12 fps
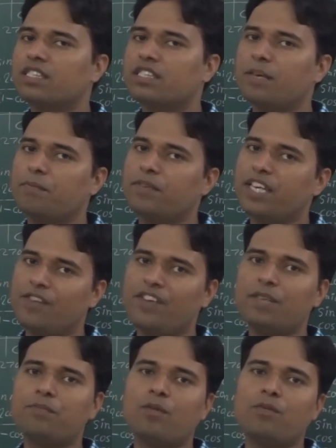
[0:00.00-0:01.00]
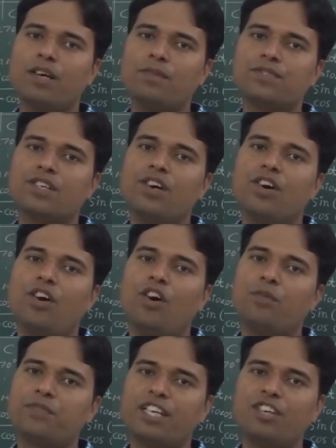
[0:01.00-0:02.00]
the given problems
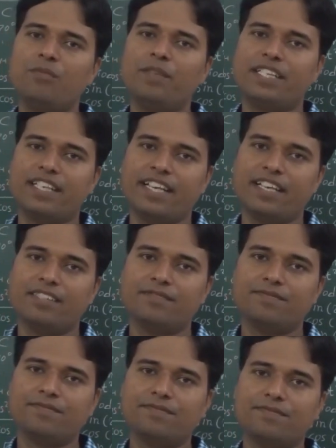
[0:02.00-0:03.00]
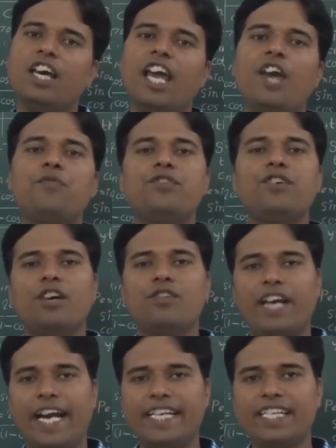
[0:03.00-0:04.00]
of trigonometry. If you
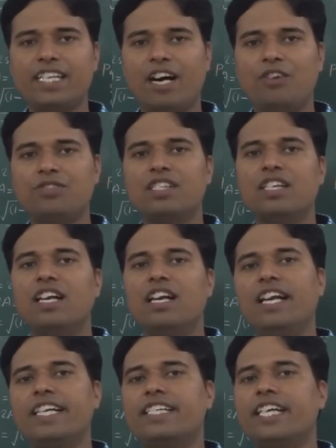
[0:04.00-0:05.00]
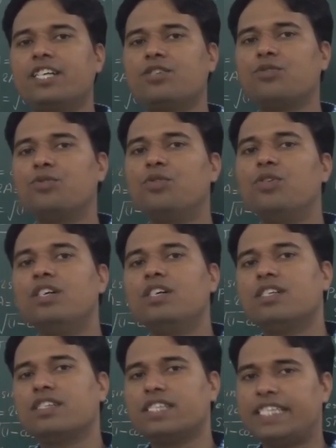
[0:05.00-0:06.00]
have any doubts related to
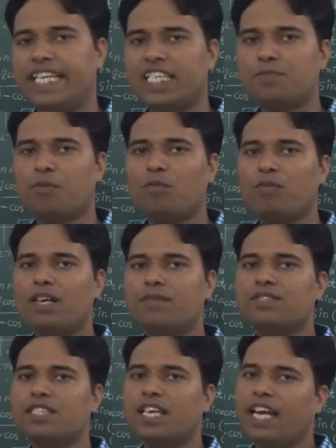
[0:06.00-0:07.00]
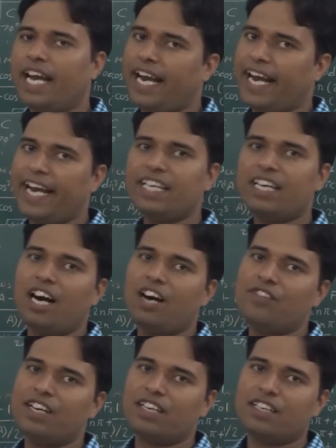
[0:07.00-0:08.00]
these problems and
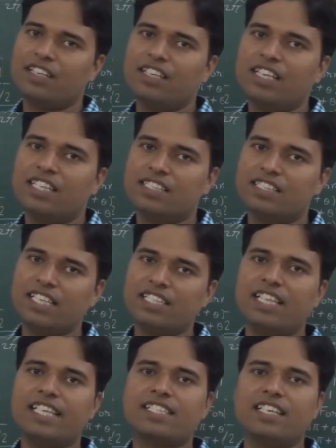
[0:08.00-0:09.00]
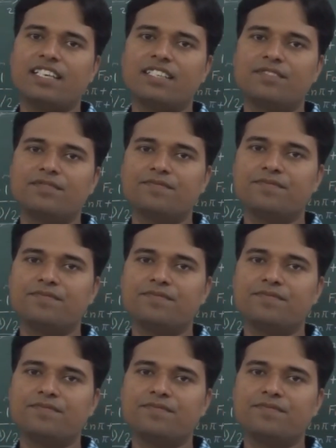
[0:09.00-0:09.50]
this lesson,